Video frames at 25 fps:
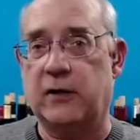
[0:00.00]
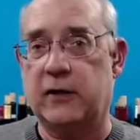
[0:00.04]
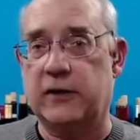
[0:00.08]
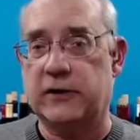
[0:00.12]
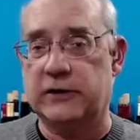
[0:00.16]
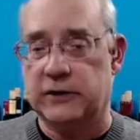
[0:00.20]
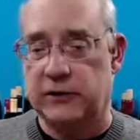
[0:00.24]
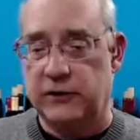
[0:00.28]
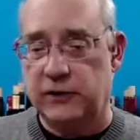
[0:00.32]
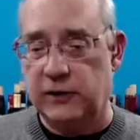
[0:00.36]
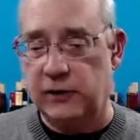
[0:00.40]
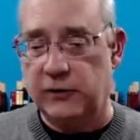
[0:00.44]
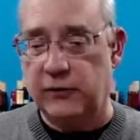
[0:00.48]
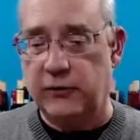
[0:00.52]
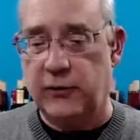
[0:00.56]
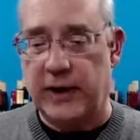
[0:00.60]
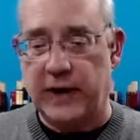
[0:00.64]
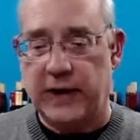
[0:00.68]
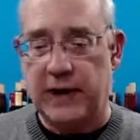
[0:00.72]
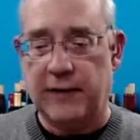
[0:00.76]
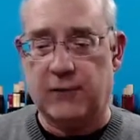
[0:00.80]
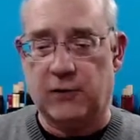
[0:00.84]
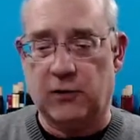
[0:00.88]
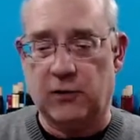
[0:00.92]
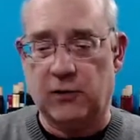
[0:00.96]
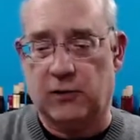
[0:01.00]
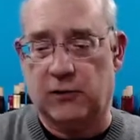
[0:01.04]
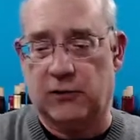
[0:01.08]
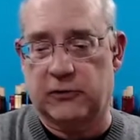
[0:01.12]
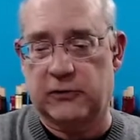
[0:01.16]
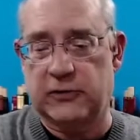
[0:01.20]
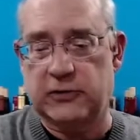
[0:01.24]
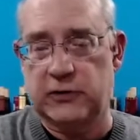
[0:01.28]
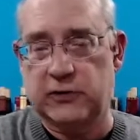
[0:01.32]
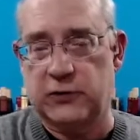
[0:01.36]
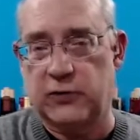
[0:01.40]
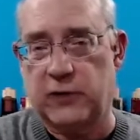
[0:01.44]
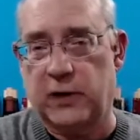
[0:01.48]
So it'll do amber
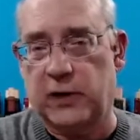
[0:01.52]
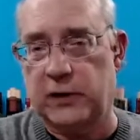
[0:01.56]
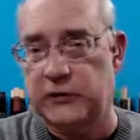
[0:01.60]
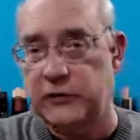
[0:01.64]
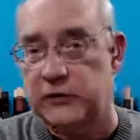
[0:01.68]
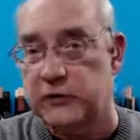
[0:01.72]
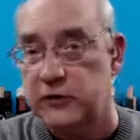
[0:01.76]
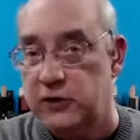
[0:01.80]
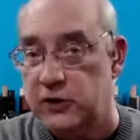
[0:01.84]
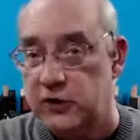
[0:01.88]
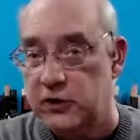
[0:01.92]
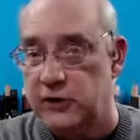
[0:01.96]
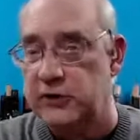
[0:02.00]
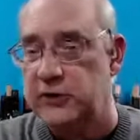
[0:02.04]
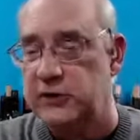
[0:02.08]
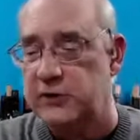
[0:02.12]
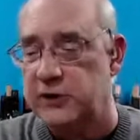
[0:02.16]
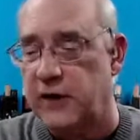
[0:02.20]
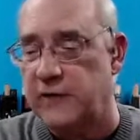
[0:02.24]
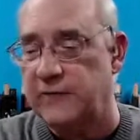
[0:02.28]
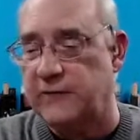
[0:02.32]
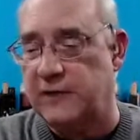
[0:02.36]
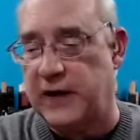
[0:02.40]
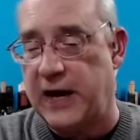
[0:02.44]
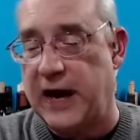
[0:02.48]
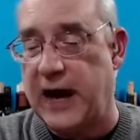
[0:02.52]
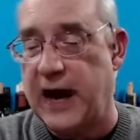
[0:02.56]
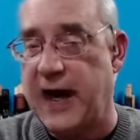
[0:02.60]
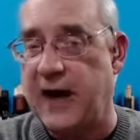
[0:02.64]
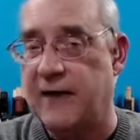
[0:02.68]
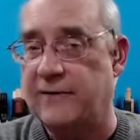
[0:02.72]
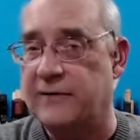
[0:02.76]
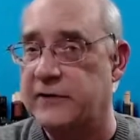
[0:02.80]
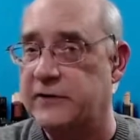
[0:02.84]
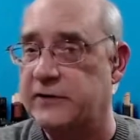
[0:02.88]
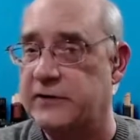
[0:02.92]
alerts as well. So it's good stuff to have.